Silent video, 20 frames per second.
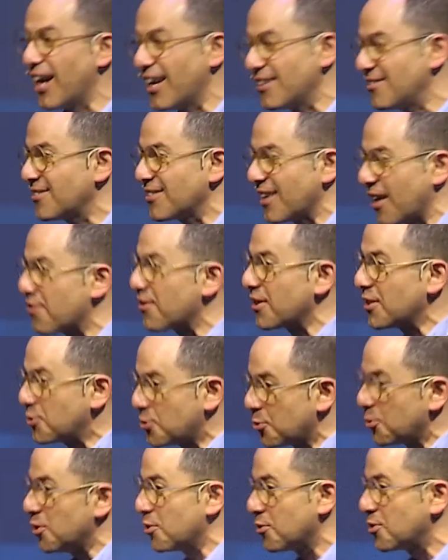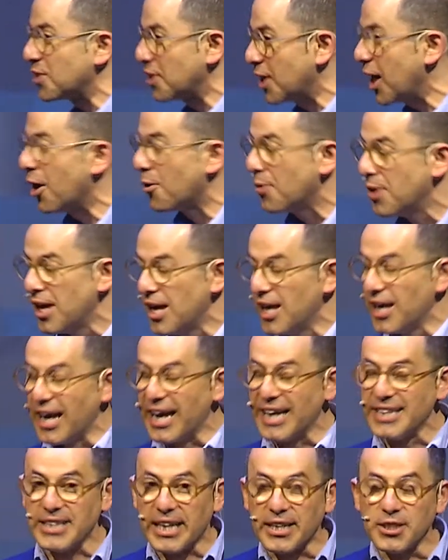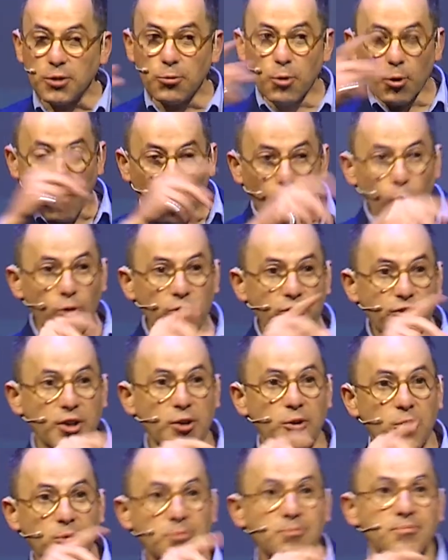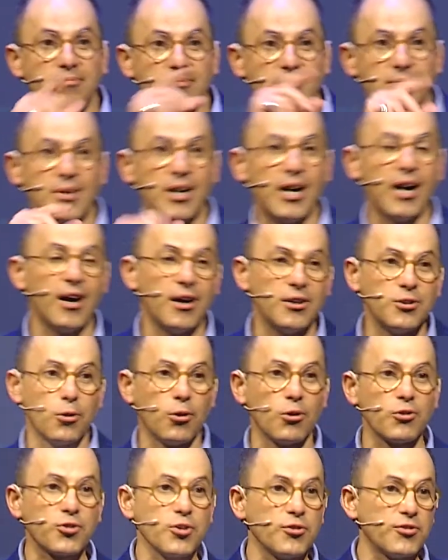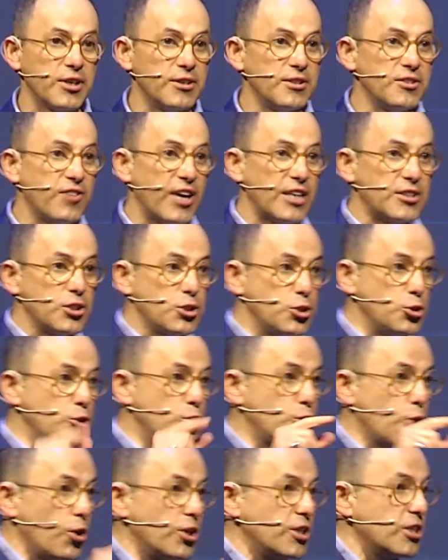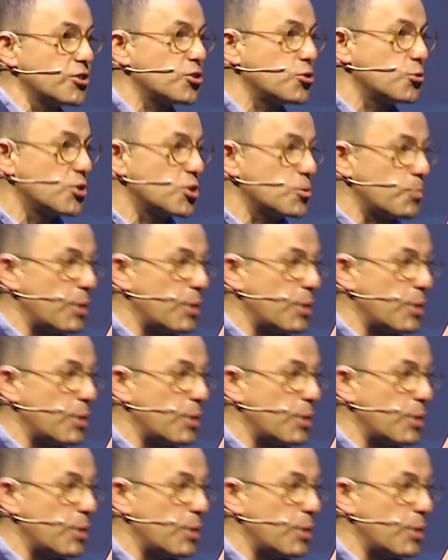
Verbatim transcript: that, I think, two years ago. And, and you will also, uh, you're also very invited to join us to a